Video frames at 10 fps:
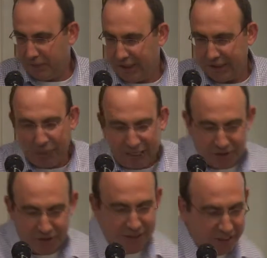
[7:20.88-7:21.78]
spider
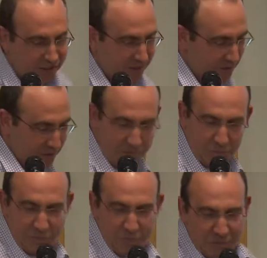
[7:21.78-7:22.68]
silk, and
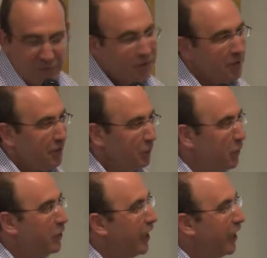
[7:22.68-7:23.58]
with
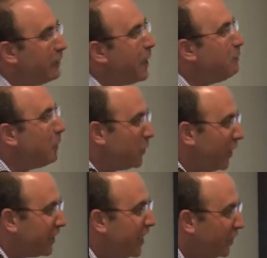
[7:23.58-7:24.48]
a
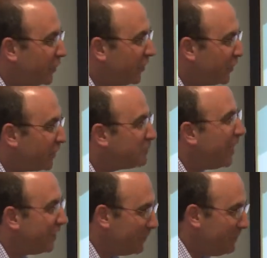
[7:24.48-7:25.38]
popular culture,
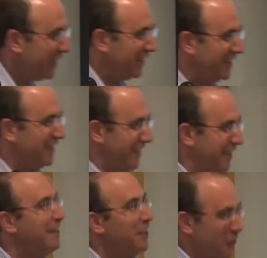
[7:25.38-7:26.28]
Spider-Man is
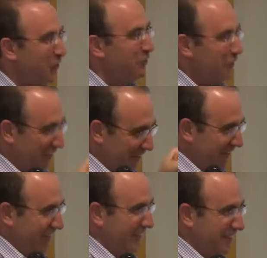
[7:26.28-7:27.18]
known for
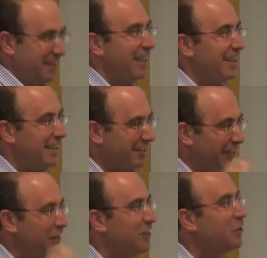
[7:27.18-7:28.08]
the silk is
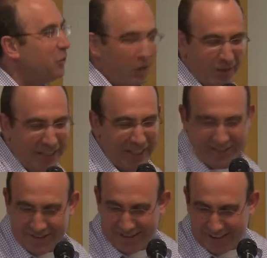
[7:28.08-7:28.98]
very strong yet
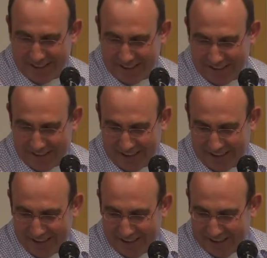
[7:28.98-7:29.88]

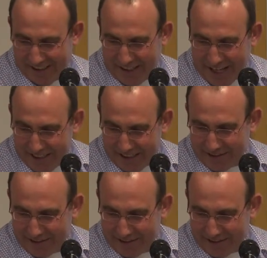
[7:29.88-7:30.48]
light.